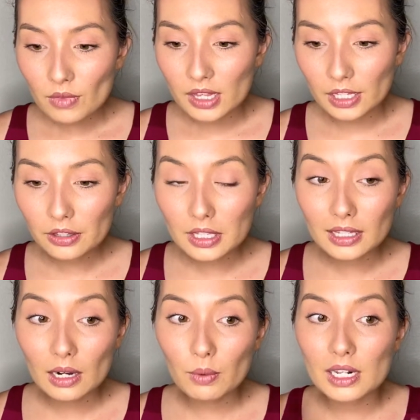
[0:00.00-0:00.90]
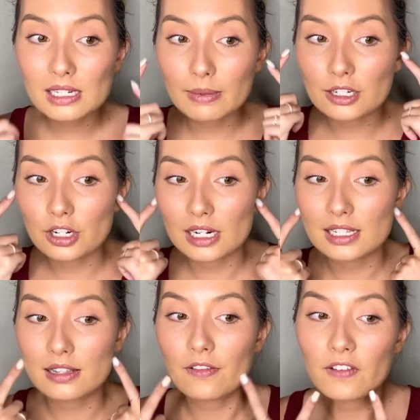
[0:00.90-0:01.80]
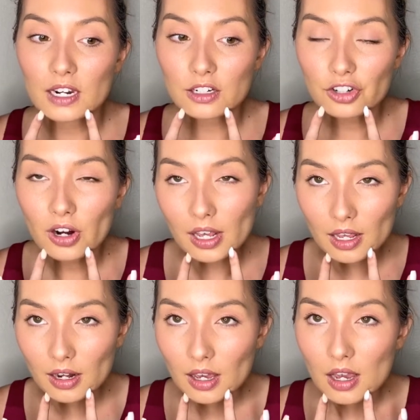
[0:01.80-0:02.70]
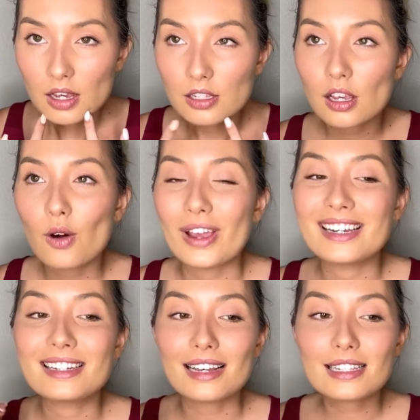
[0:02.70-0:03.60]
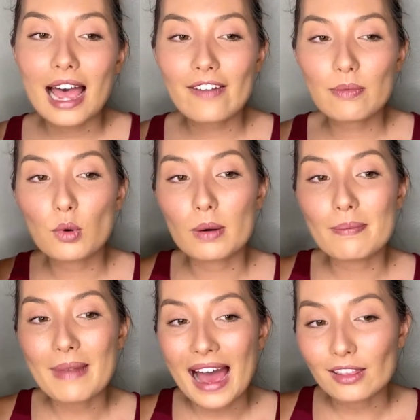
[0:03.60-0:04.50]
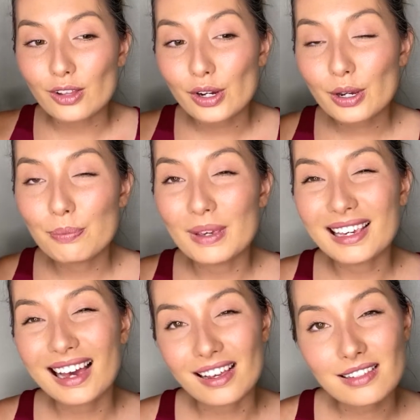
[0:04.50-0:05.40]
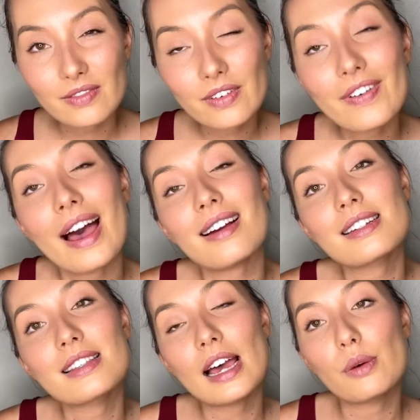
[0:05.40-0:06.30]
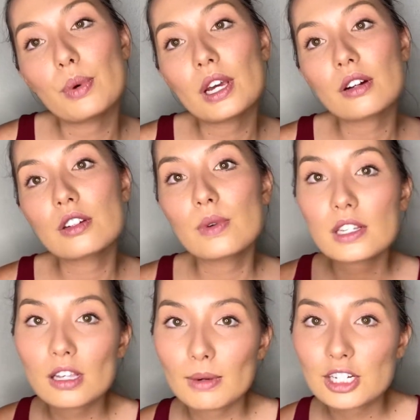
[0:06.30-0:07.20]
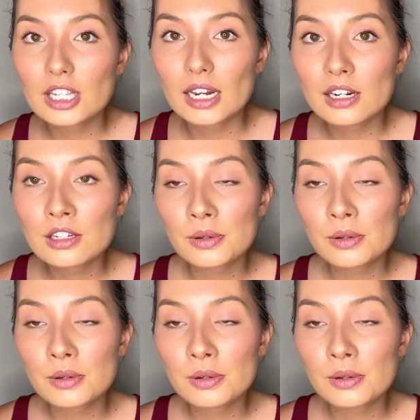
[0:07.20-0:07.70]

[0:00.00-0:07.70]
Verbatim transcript: the other thing that I wanted to mention is the finish on it. So it does have a more matte look because of the fact that we are doing so much setting to